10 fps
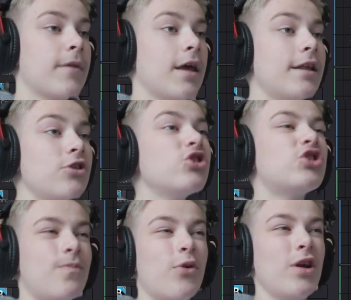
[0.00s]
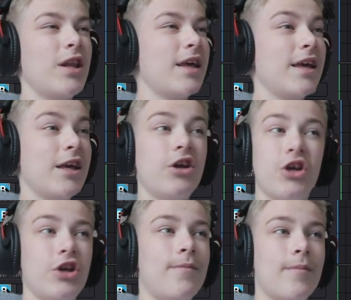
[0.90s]
It looks pretty
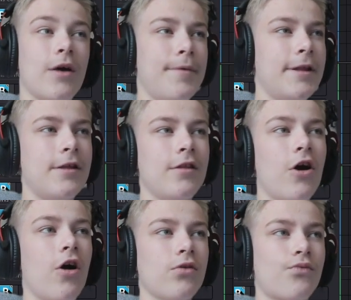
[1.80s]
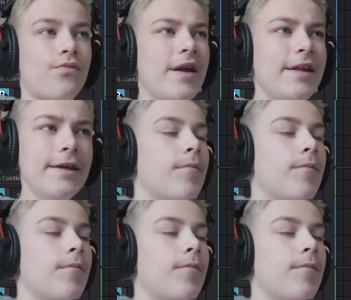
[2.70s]
good in my opinion already.